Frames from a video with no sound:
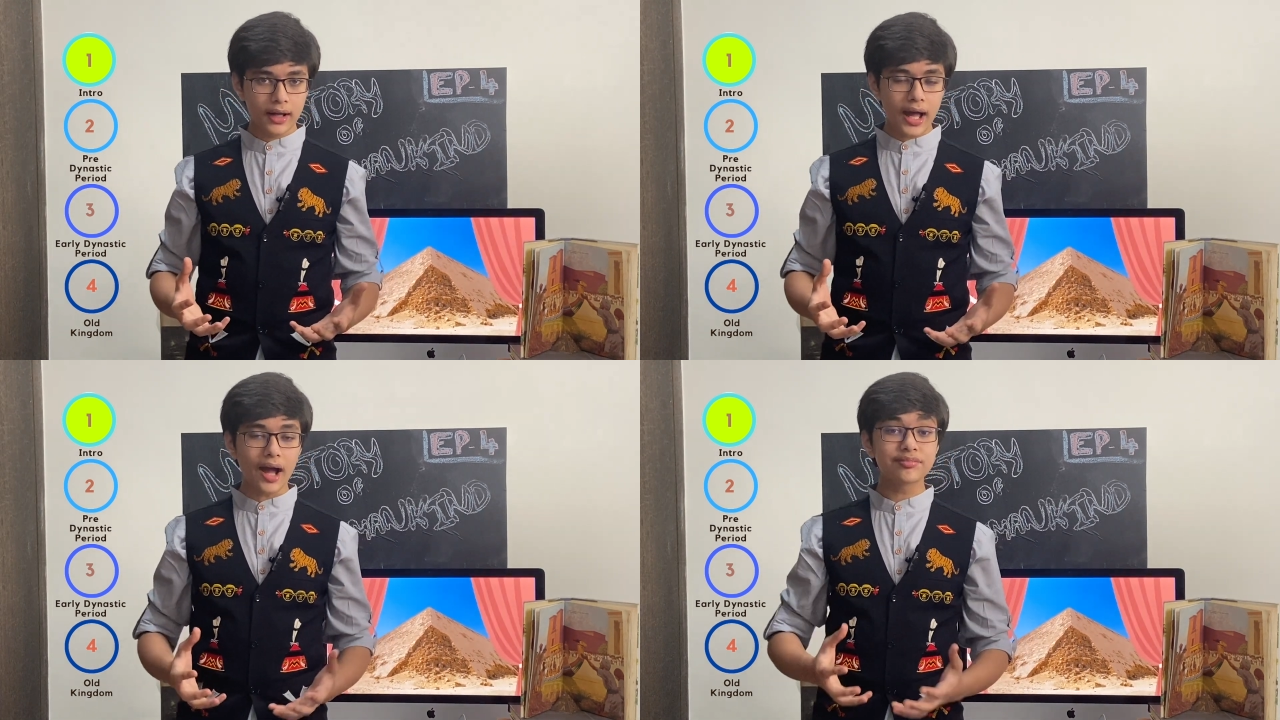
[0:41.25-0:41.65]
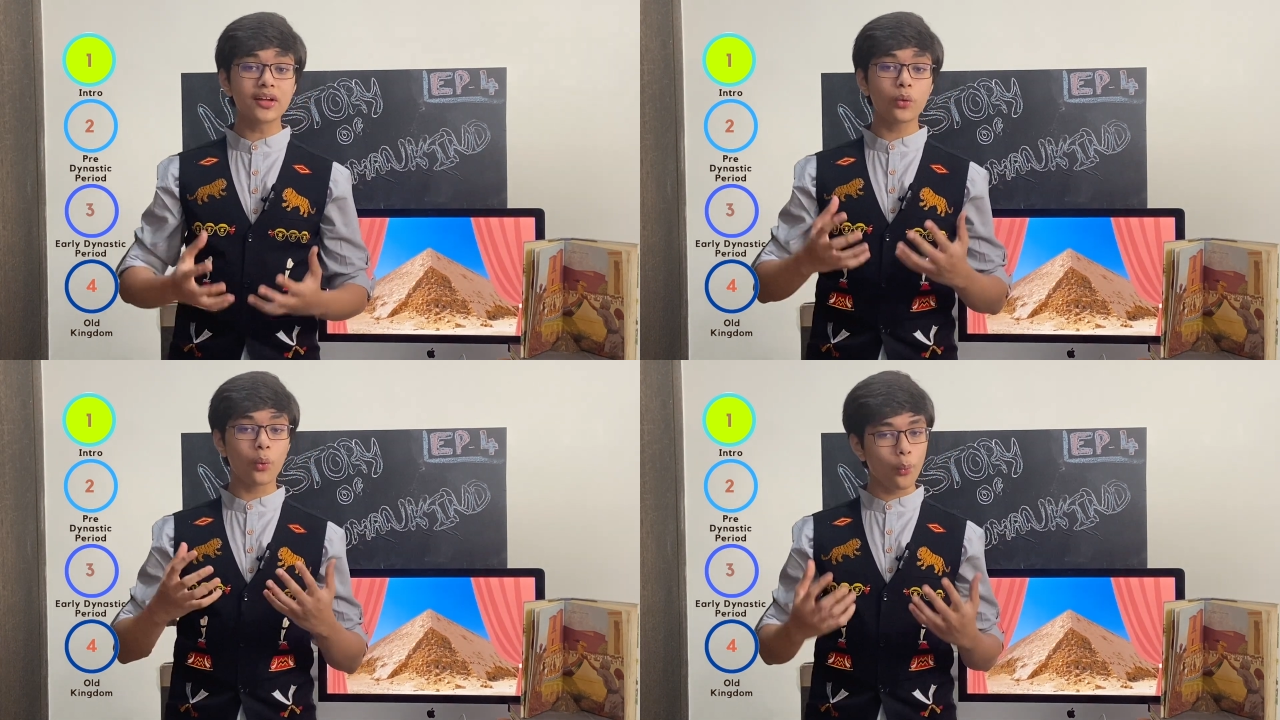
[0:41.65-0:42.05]
have
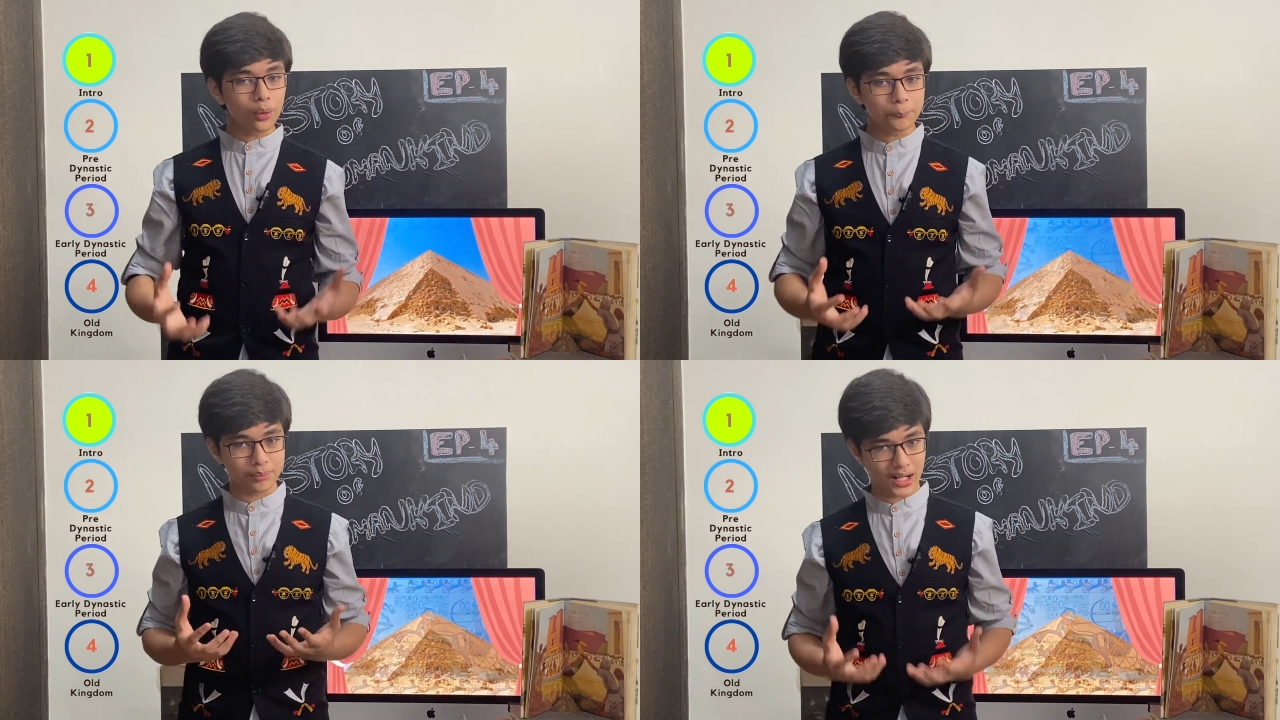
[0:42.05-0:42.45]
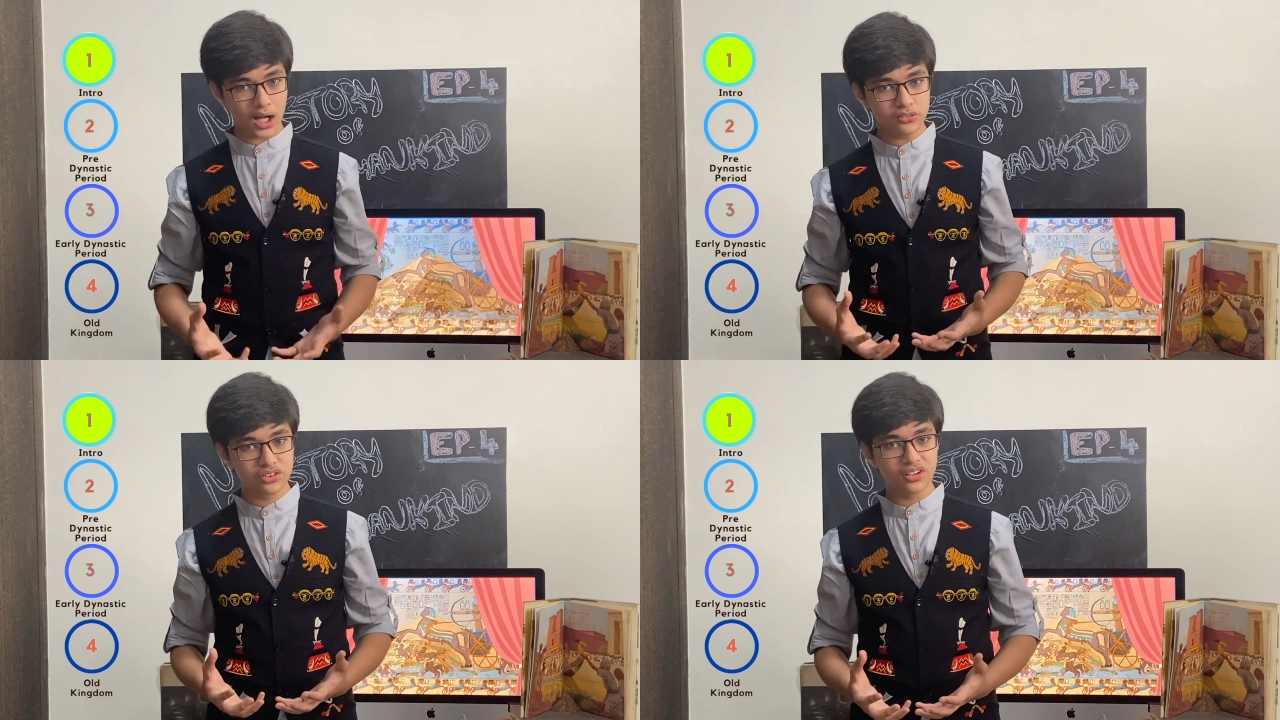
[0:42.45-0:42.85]
their own
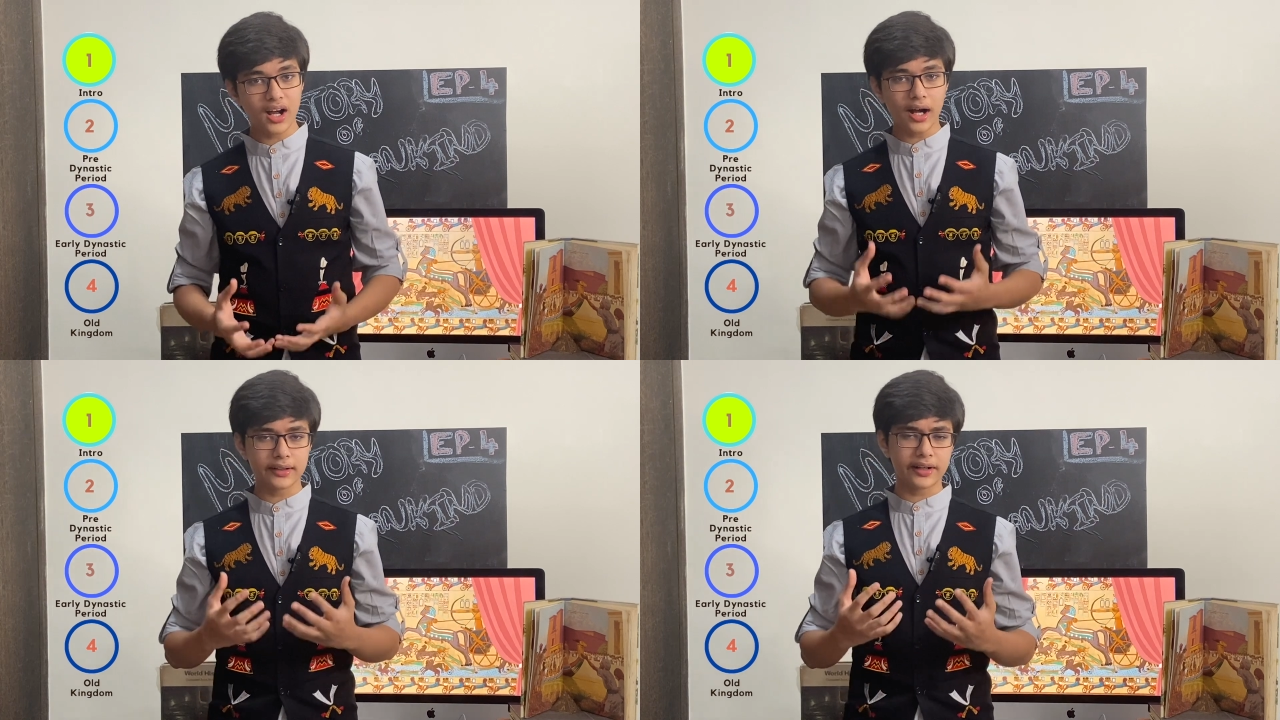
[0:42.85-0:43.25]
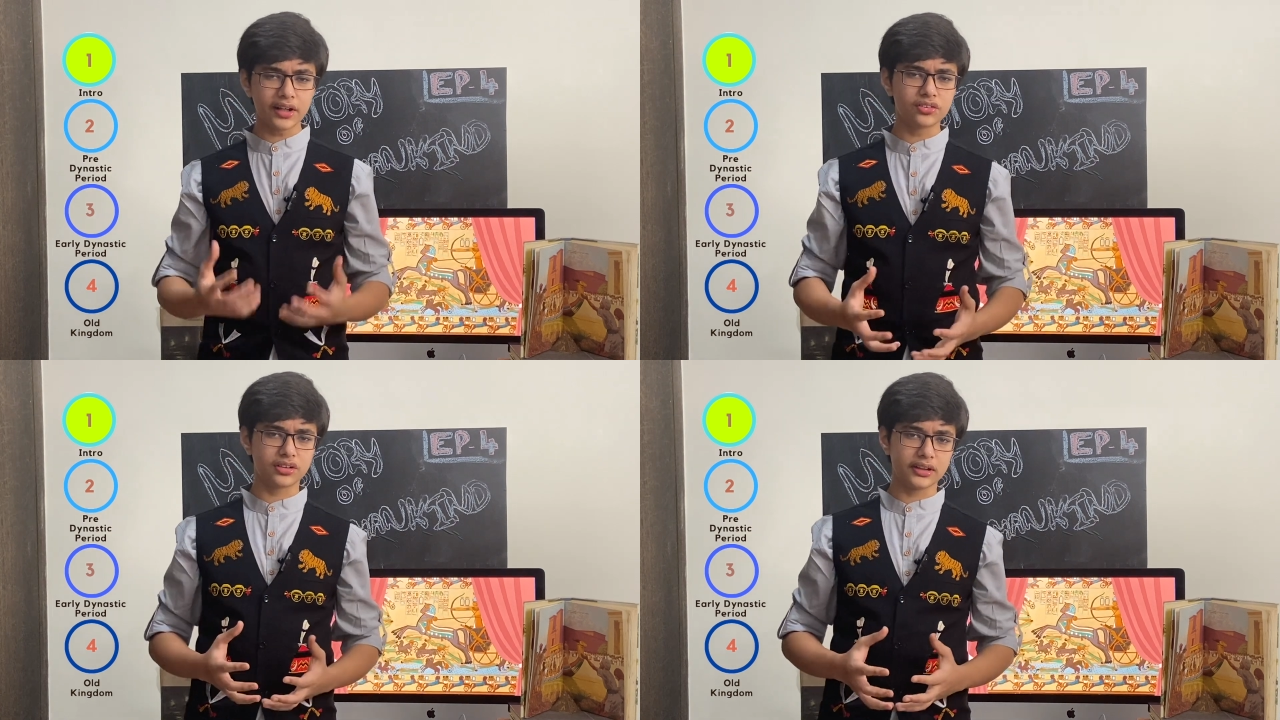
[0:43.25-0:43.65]
branch under
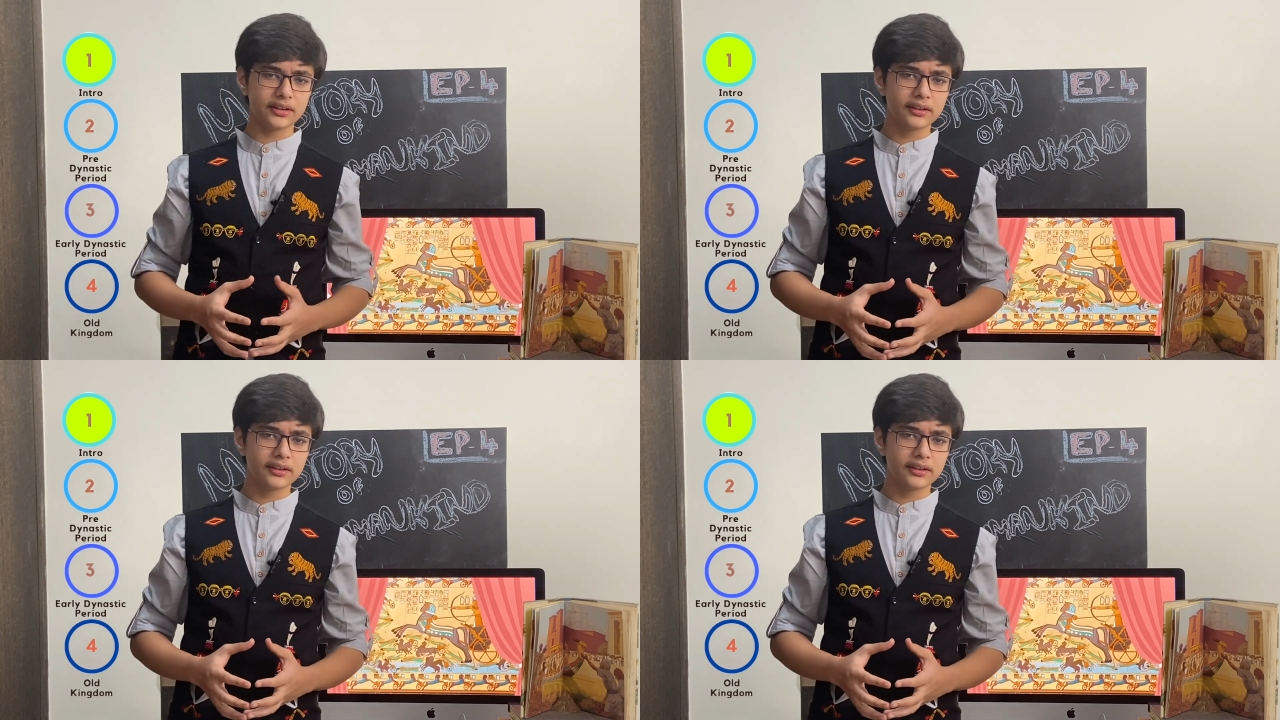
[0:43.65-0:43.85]
history.